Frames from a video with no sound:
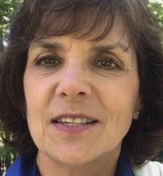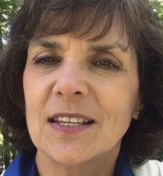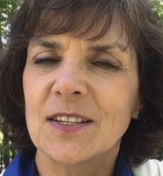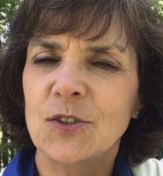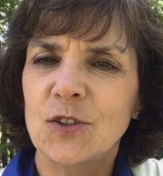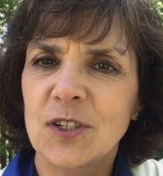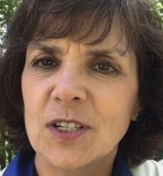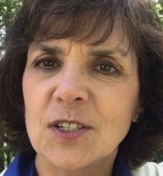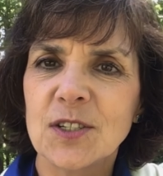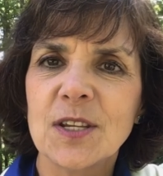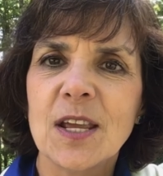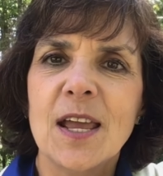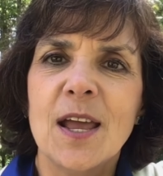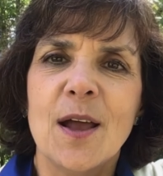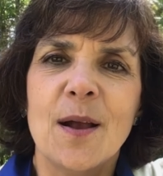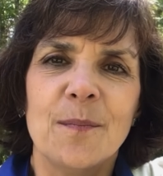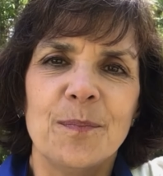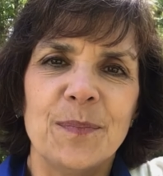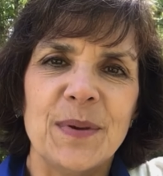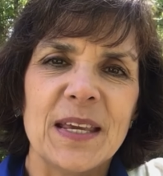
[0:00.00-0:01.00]
It's just
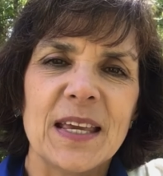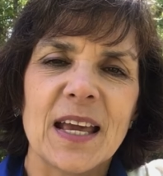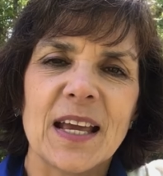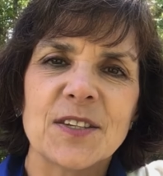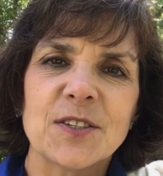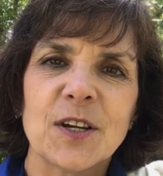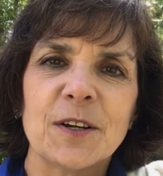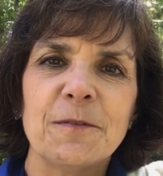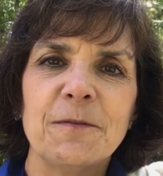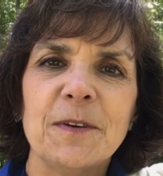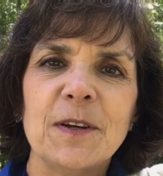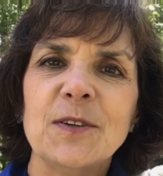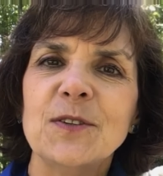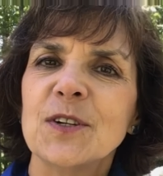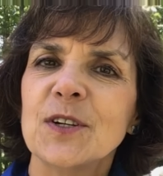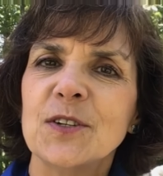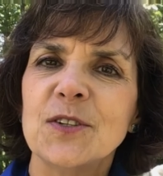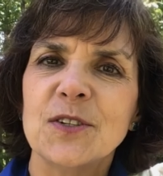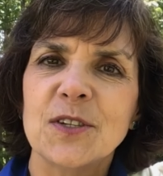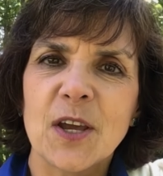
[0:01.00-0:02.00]
because our foods
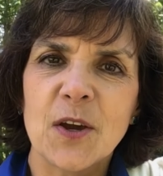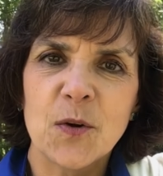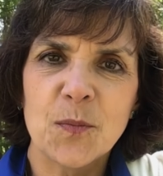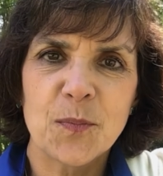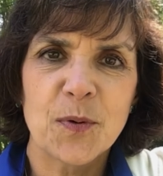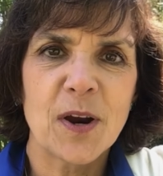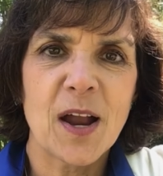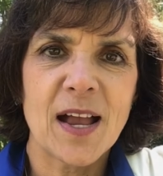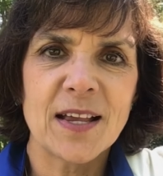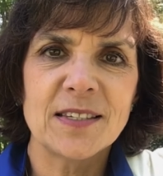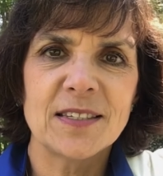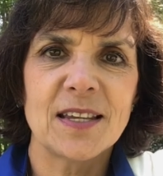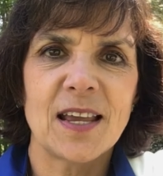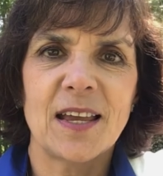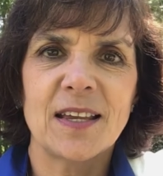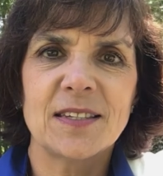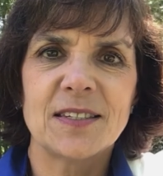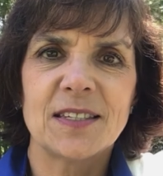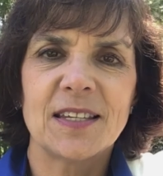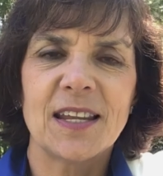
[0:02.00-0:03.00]
are so
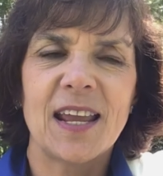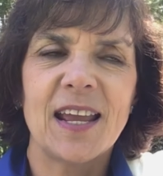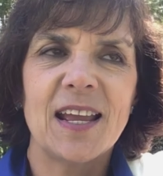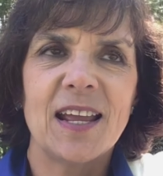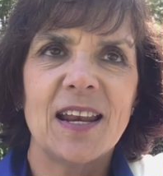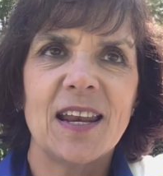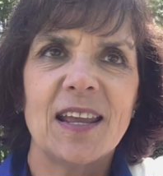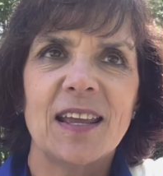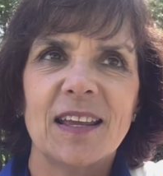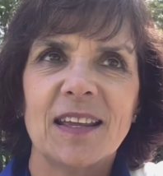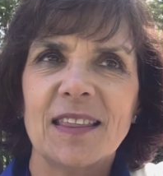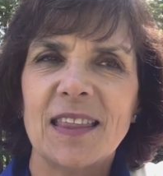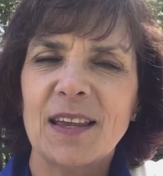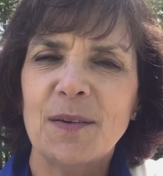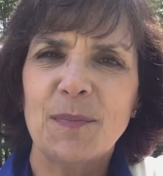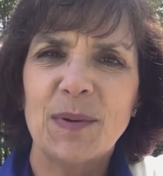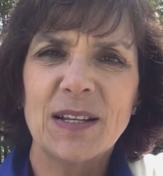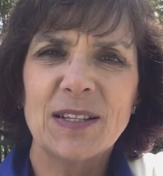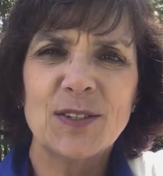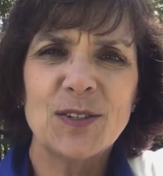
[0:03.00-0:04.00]
processed and
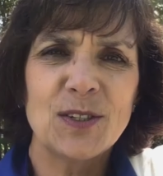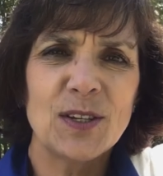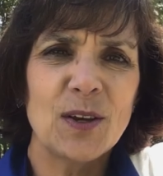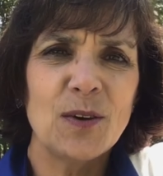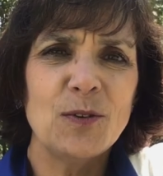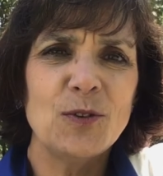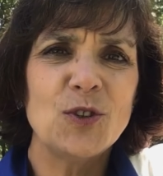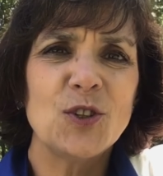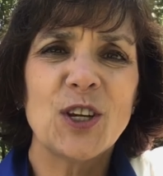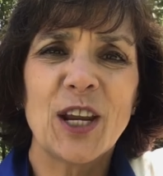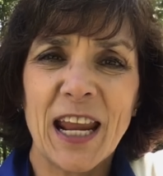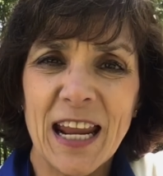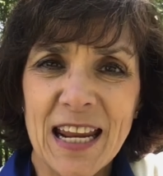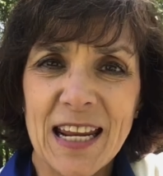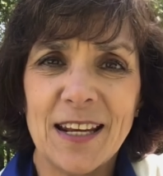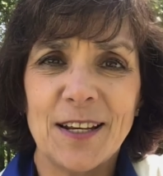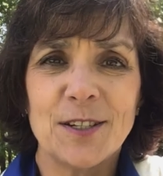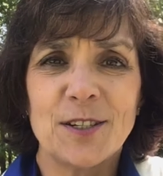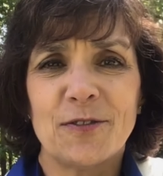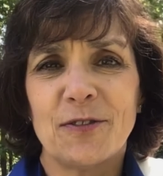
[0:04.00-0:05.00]
they've been so
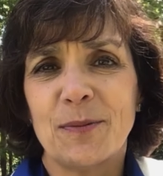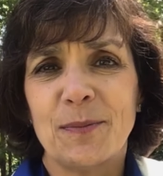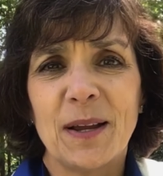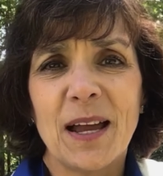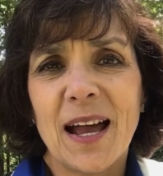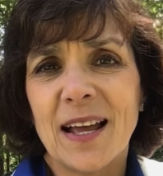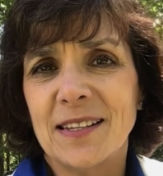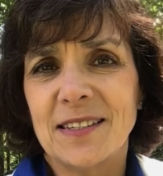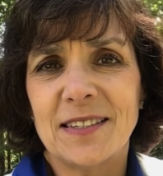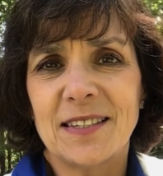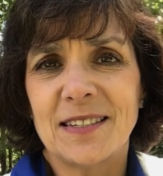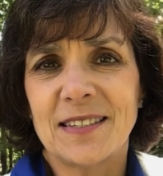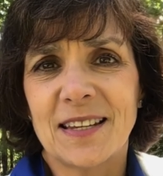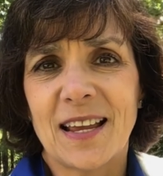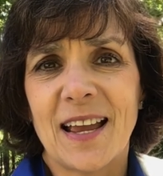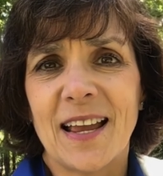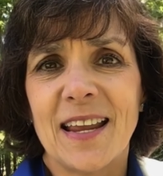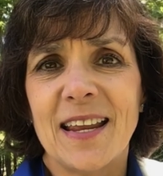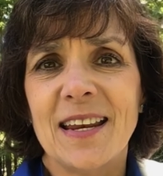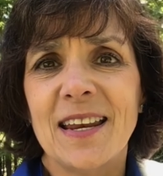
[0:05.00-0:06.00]
changed from God's
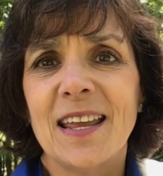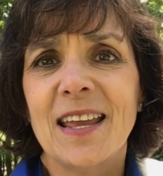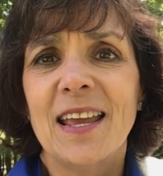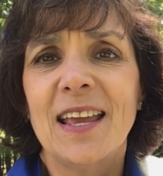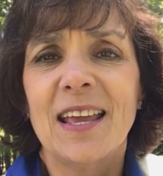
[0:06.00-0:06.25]
design